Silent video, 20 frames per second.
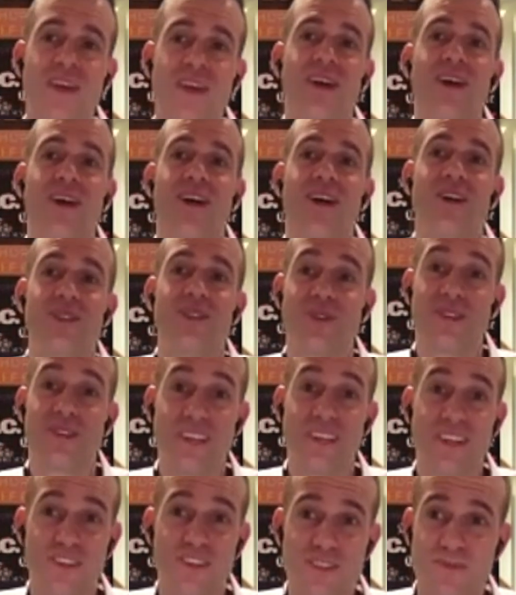So I let
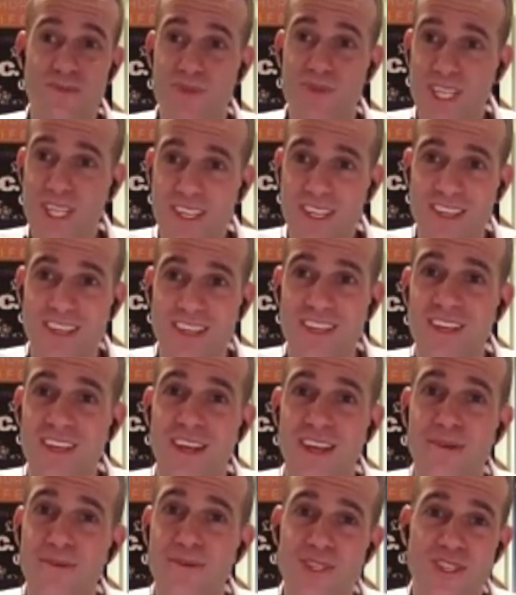her speak. And
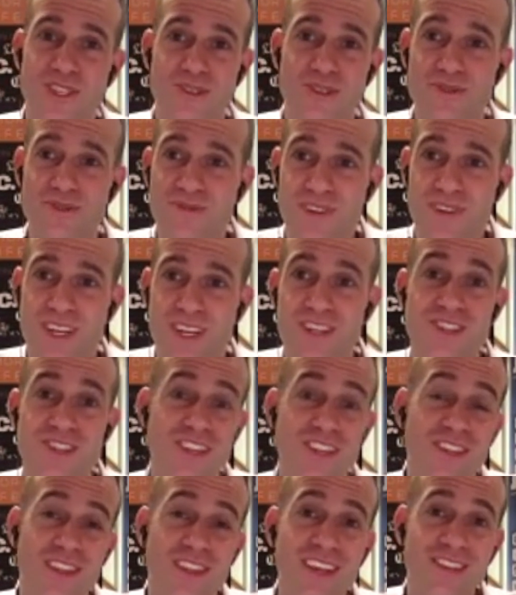when she was finished, I
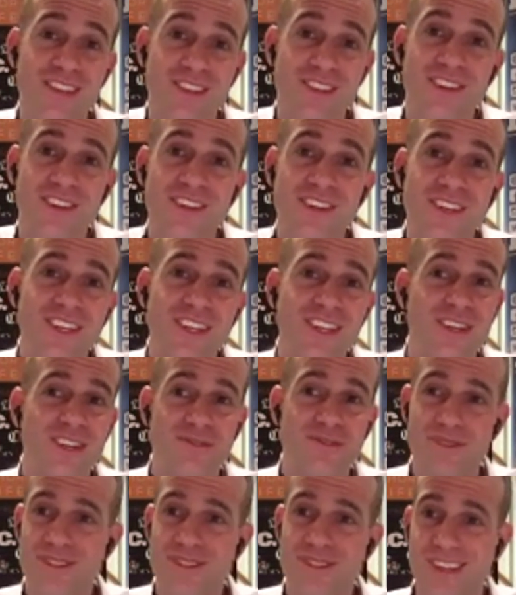thanked her,
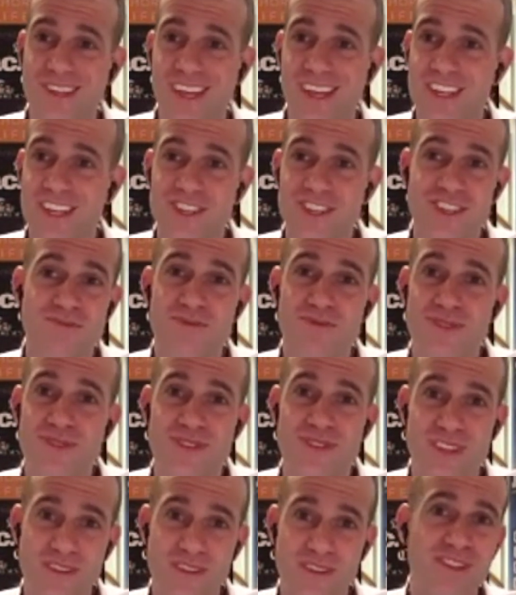which again, she was
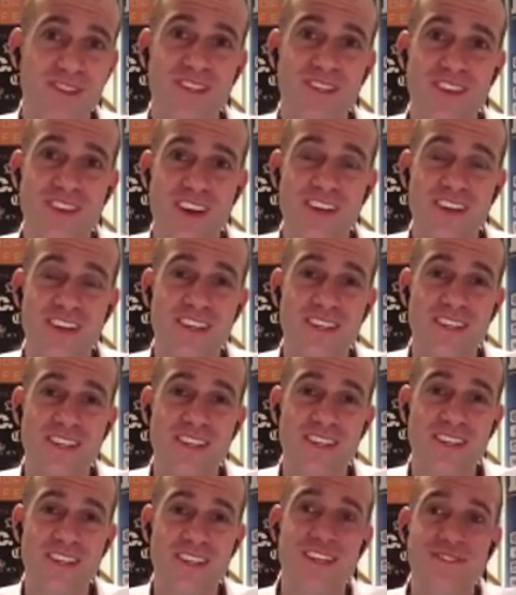definitely not
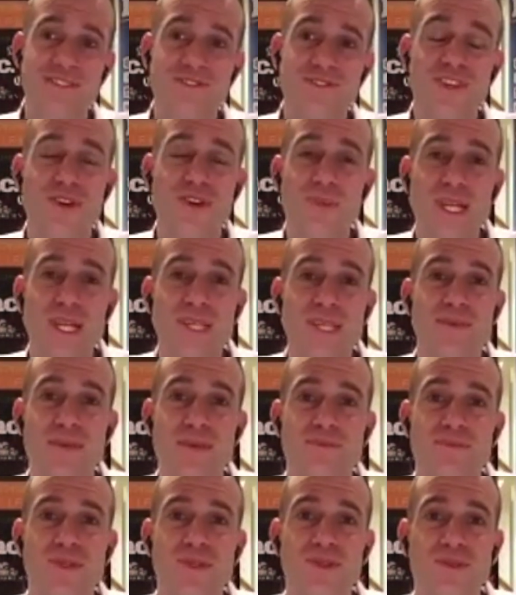expecting. I don't know many
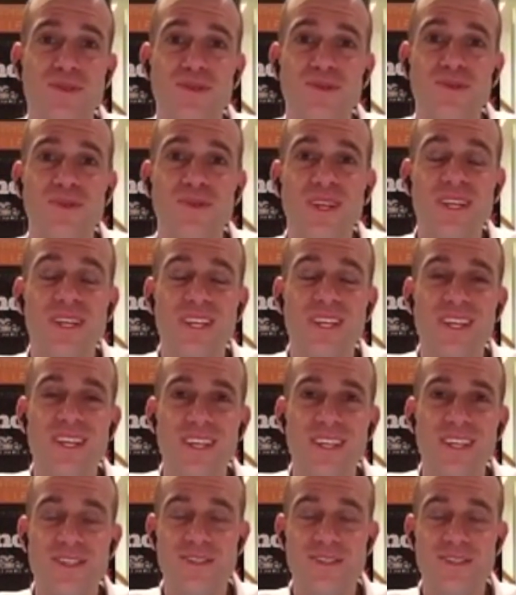people who
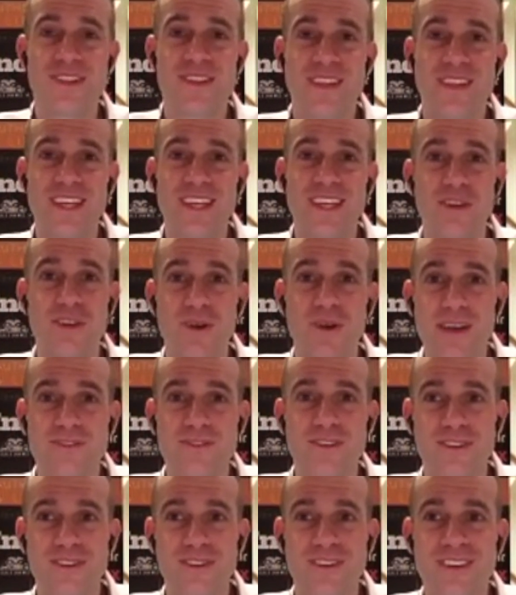say thank you
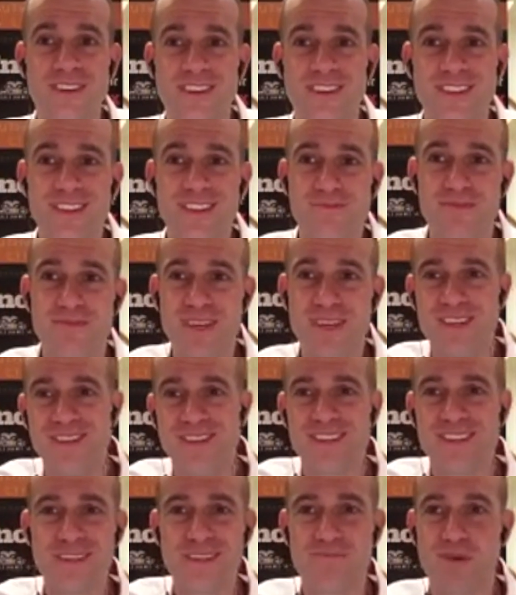after they've
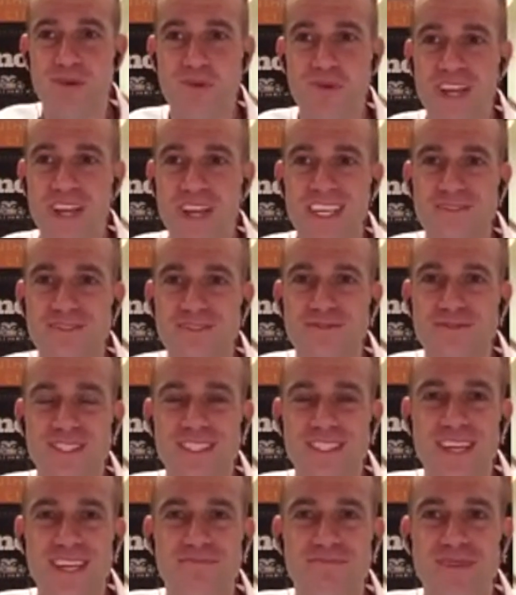been like berated for
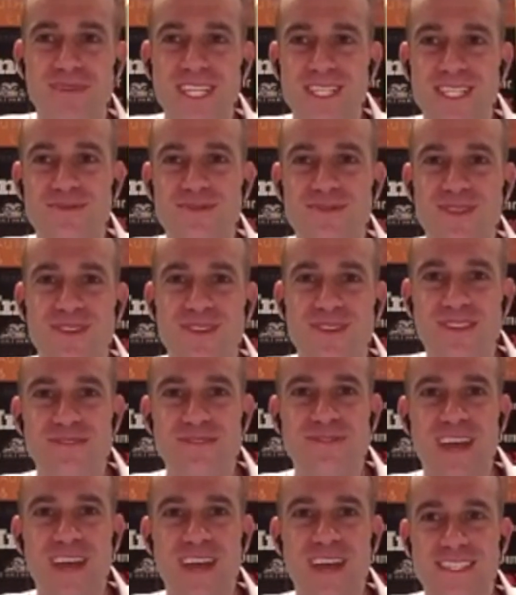10 minutes with all these
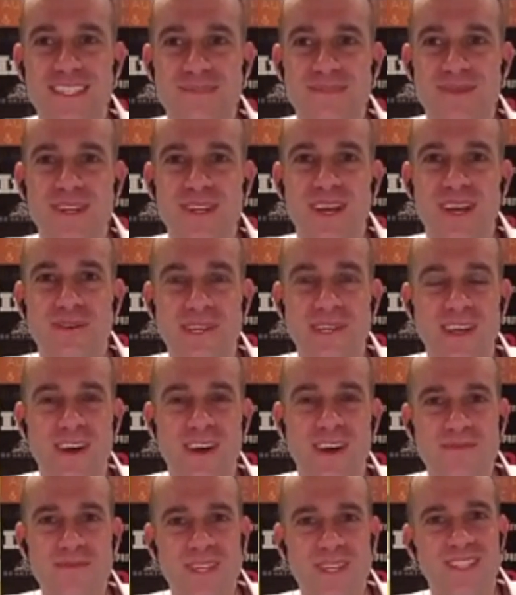facts about how
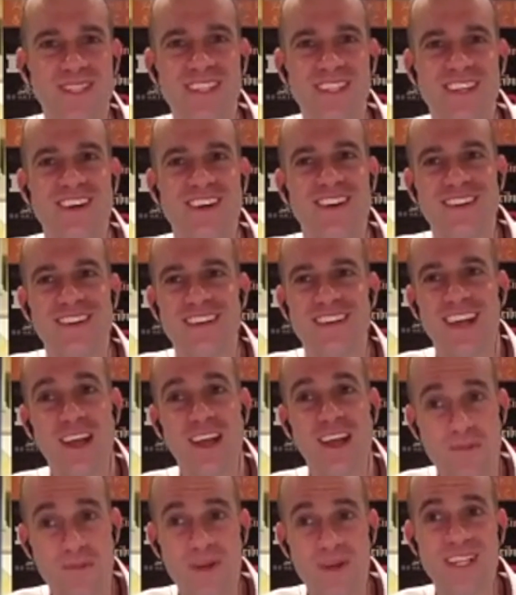incompetent they are.
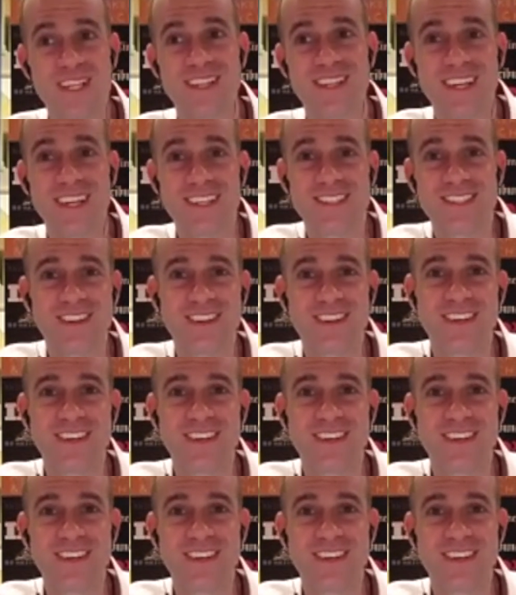But I thanked her.